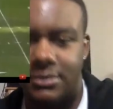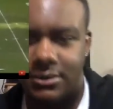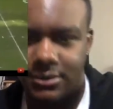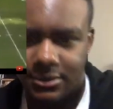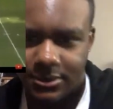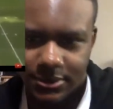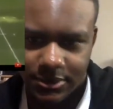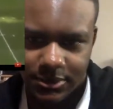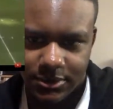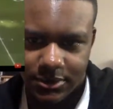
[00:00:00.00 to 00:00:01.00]

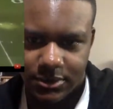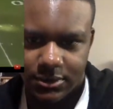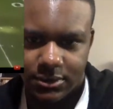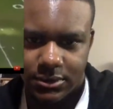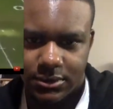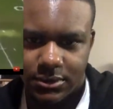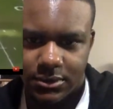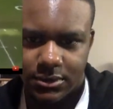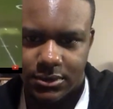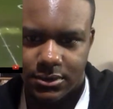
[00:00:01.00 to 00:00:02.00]

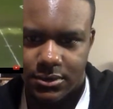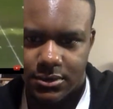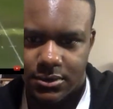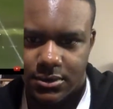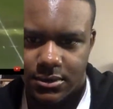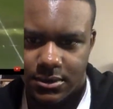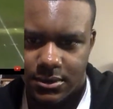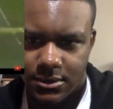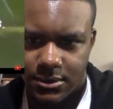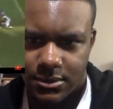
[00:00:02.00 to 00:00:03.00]

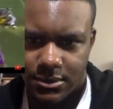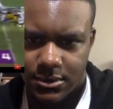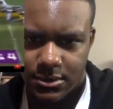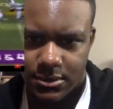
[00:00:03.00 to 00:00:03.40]
(no one is talking)